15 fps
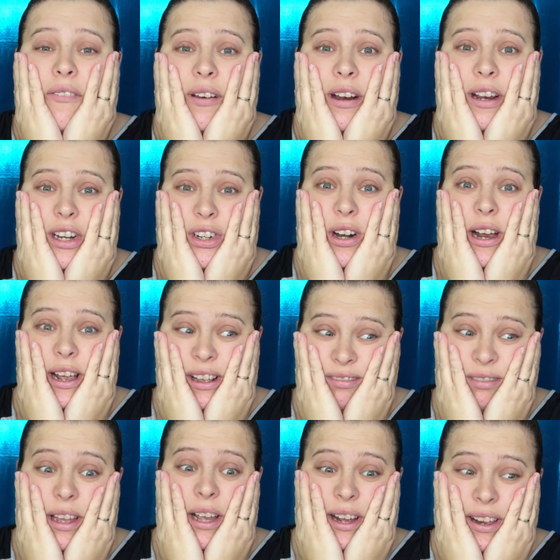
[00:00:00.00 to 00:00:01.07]
very dry.
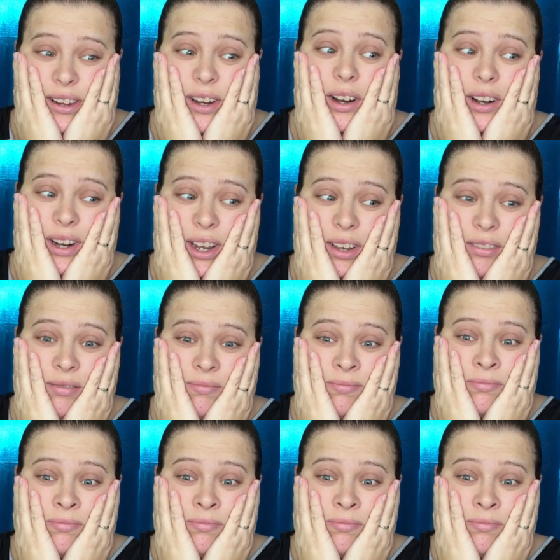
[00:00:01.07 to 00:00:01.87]
Like I literally